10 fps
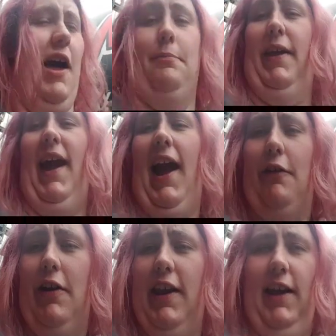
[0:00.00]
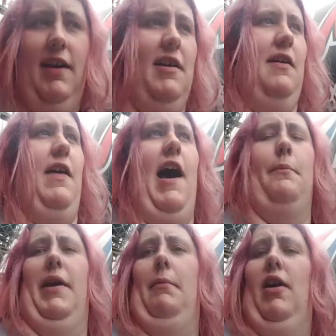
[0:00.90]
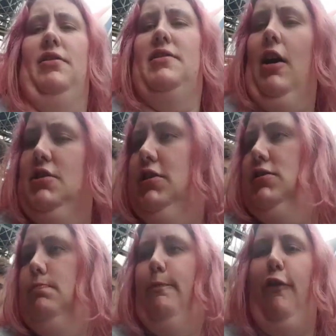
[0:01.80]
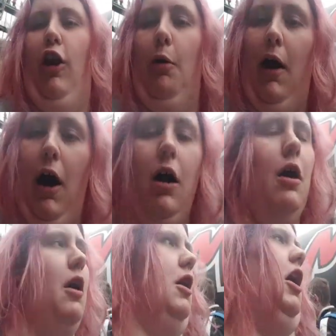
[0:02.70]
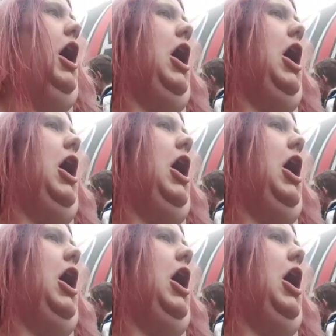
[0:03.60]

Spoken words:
So that would be Harry, that would be my Dutch follower,